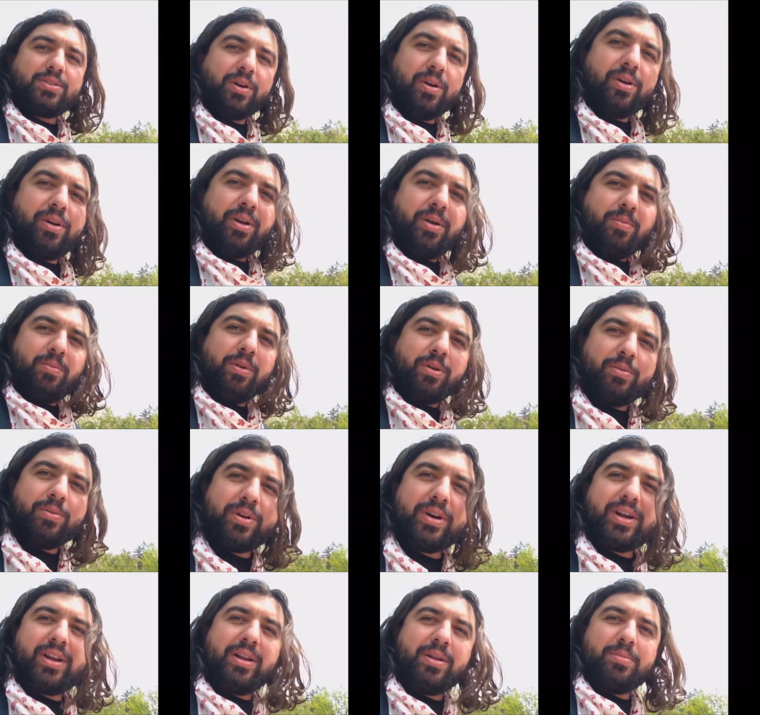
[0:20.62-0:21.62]
San Antonio, where
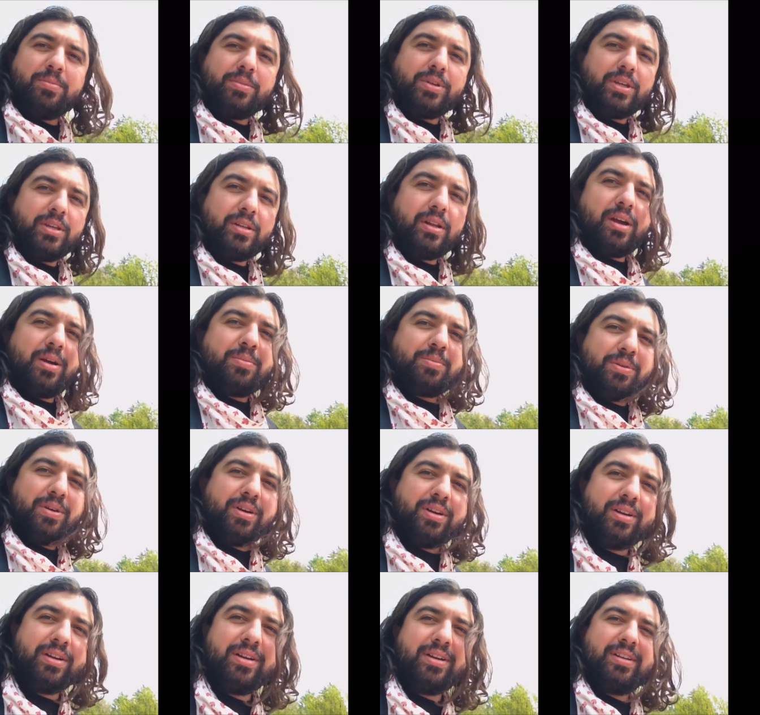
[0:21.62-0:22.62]
we're gonna meet up
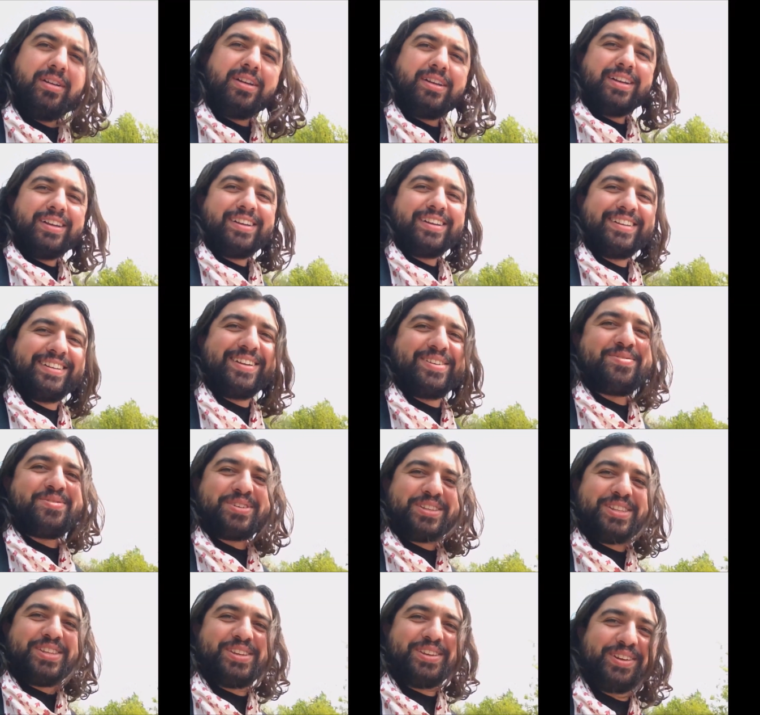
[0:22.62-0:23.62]

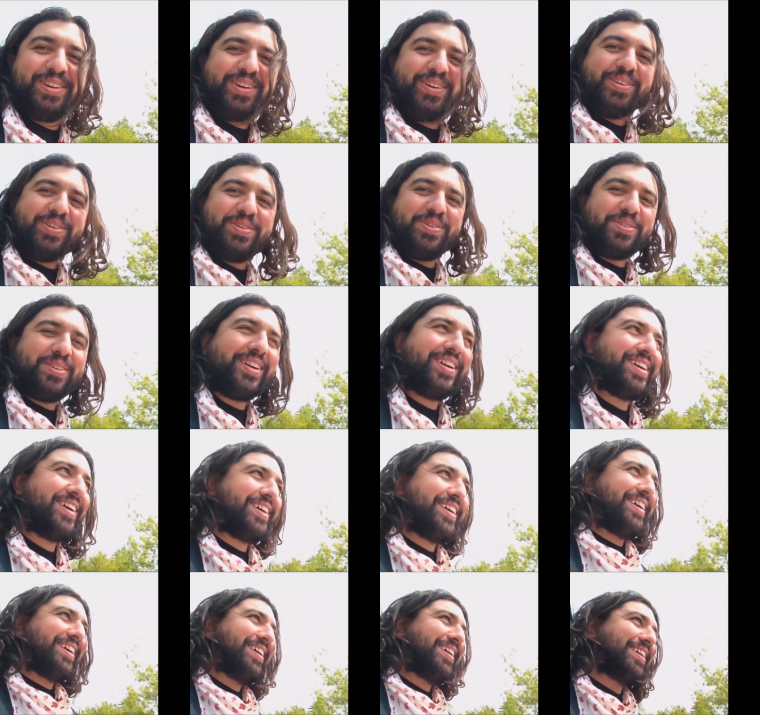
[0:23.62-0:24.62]
with who,
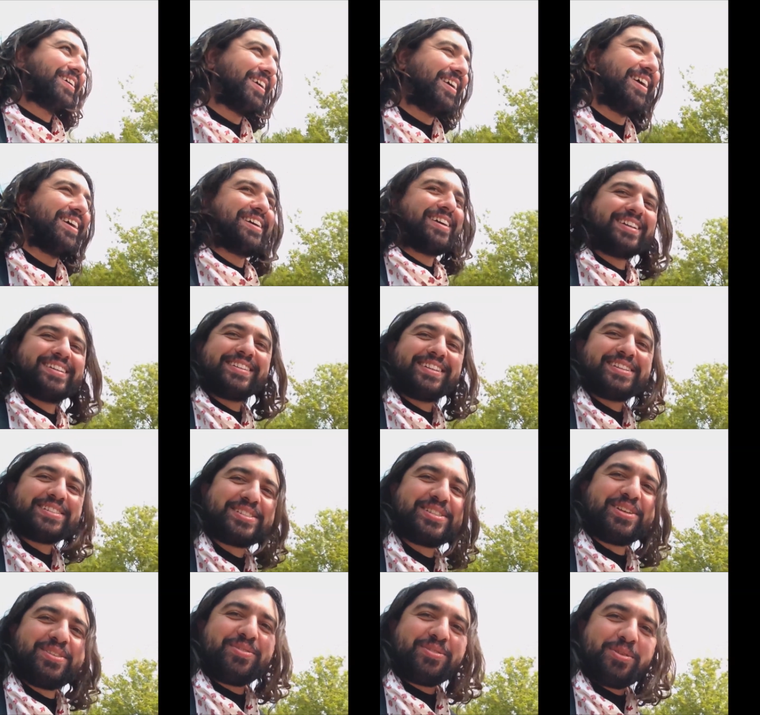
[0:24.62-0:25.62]
the
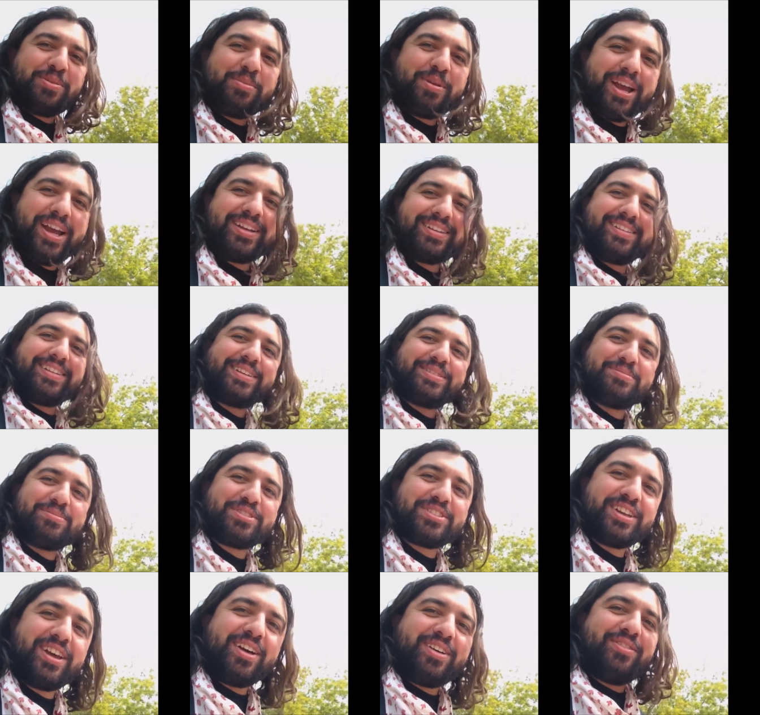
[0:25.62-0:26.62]
silver magnet
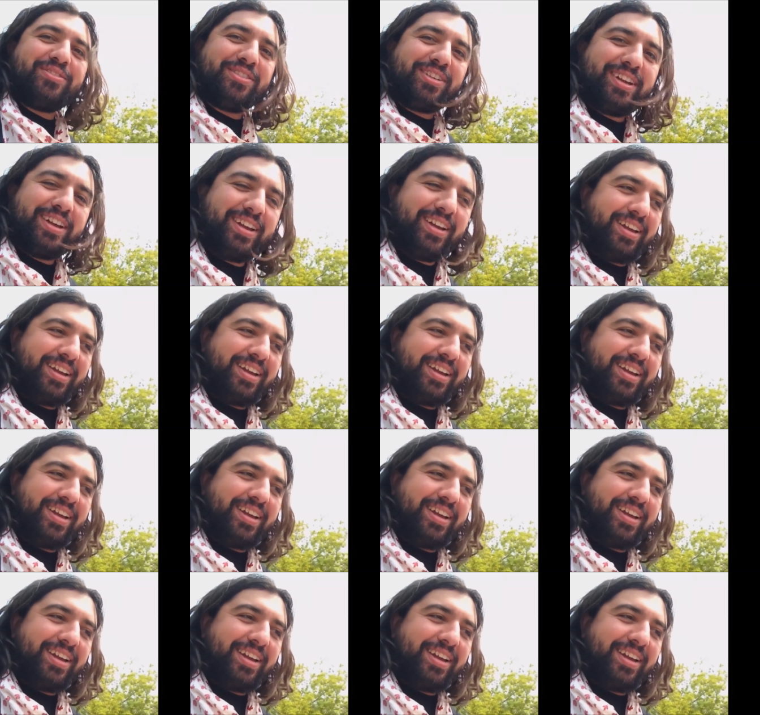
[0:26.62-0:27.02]
himself.